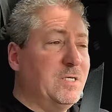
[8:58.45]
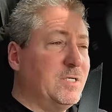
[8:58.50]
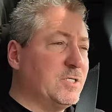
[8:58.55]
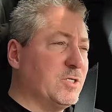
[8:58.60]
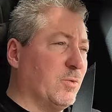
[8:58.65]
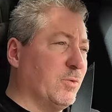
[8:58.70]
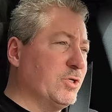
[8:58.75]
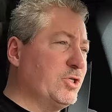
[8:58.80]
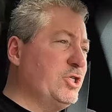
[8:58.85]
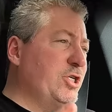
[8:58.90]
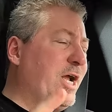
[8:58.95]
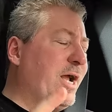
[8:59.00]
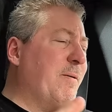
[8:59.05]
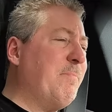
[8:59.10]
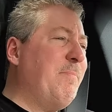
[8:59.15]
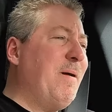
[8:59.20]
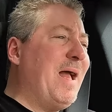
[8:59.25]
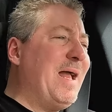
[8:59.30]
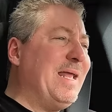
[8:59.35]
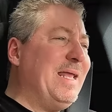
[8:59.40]
So we'll check
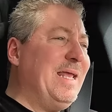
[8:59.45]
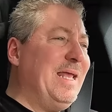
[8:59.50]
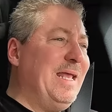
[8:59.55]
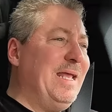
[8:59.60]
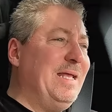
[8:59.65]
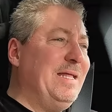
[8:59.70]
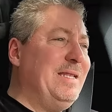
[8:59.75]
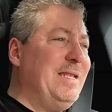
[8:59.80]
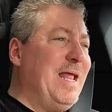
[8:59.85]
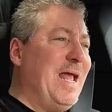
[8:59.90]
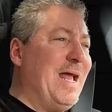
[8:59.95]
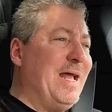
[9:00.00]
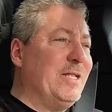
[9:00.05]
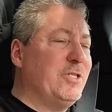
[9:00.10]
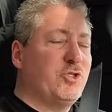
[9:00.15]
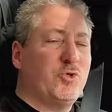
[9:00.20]
back in at